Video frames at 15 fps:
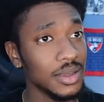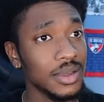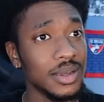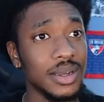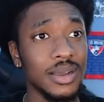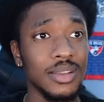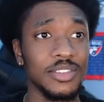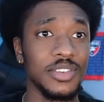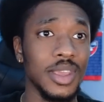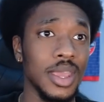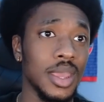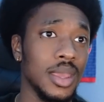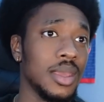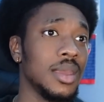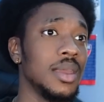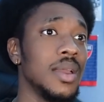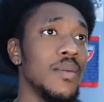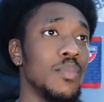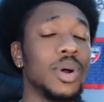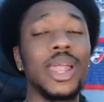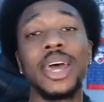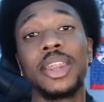what I'm saying?
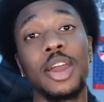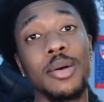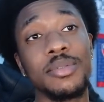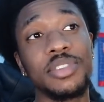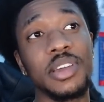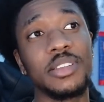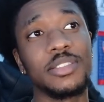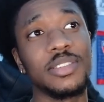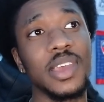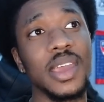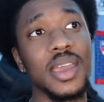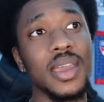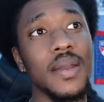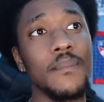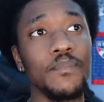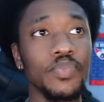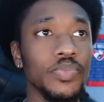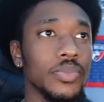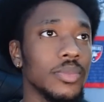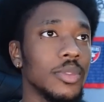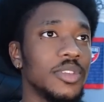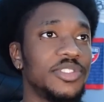But like the commentator said,
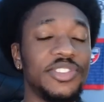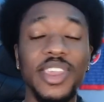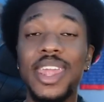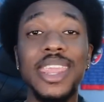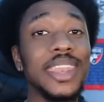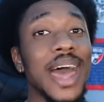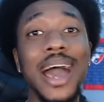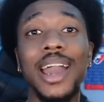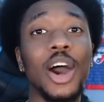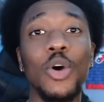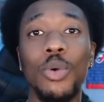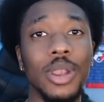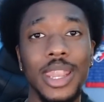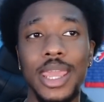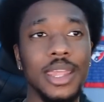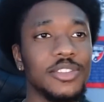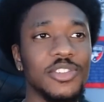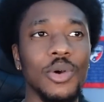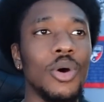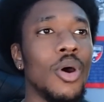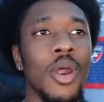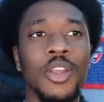City not go relent,
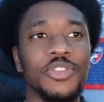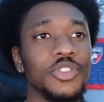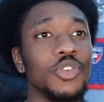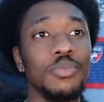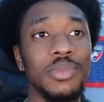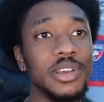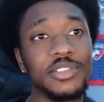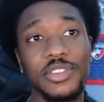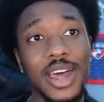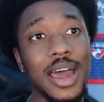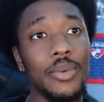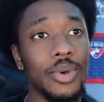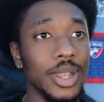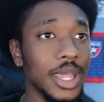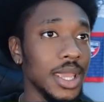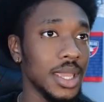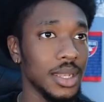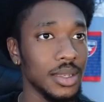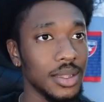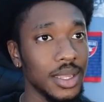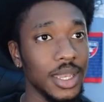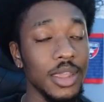so Arsenal must not relent.
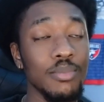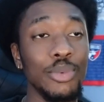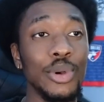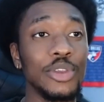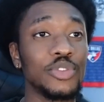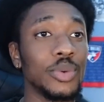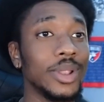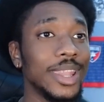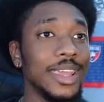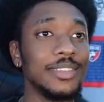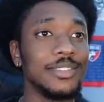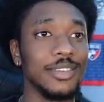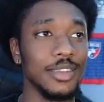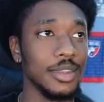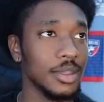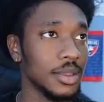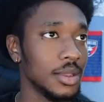And them boys relented.